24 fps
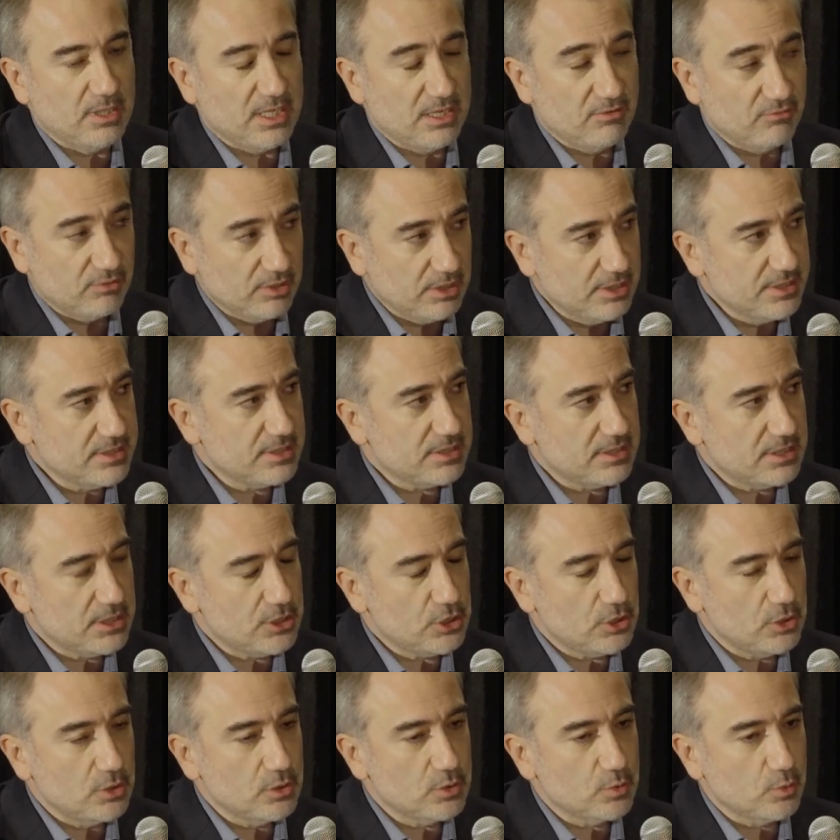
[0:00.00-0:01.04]
In religious
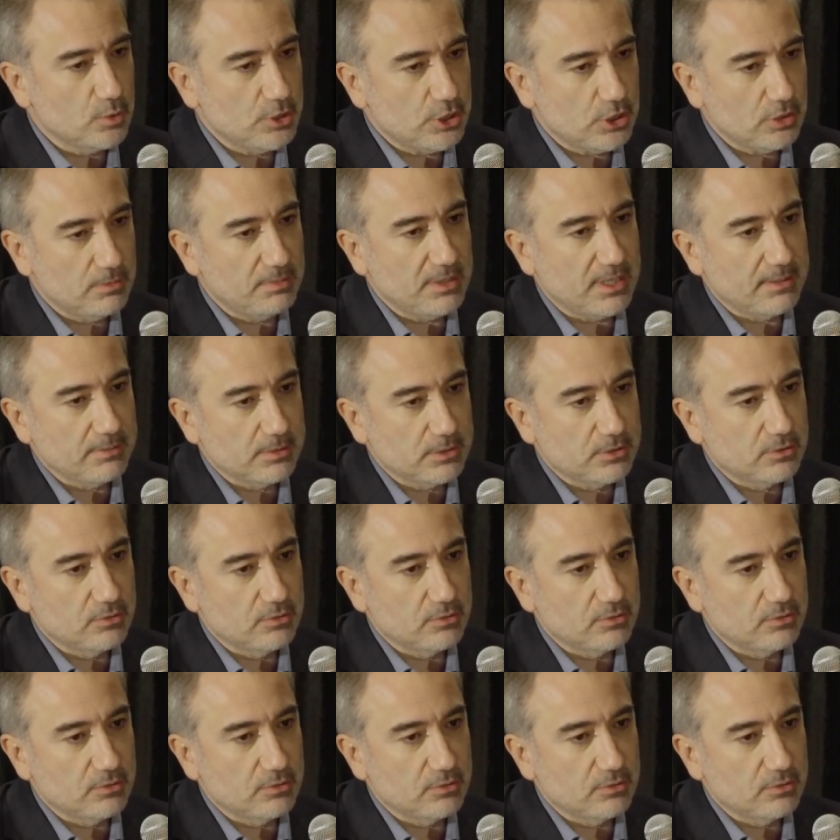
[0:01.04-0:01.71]
issues, we should be able